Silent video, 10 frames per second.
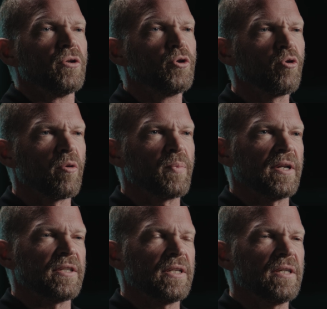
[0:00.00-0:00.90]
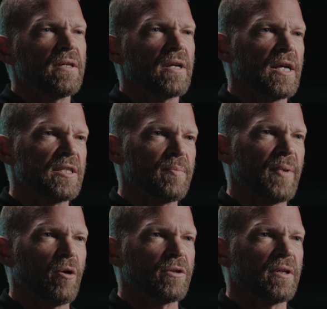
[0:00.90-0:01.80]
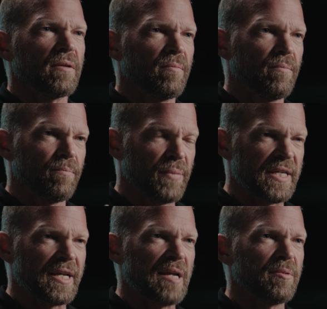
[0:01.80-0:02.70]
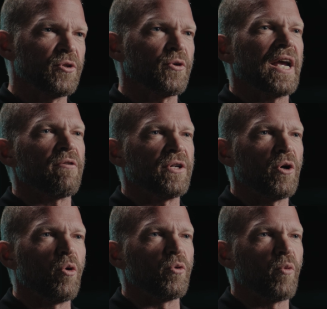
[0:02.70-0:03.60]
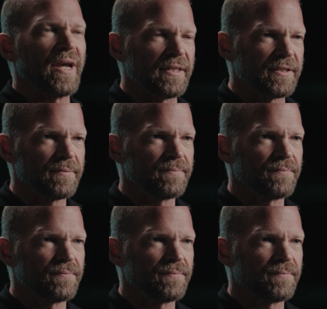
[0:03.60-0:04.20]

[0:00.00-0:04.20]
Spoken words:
Durability is about being able to carry your own weight.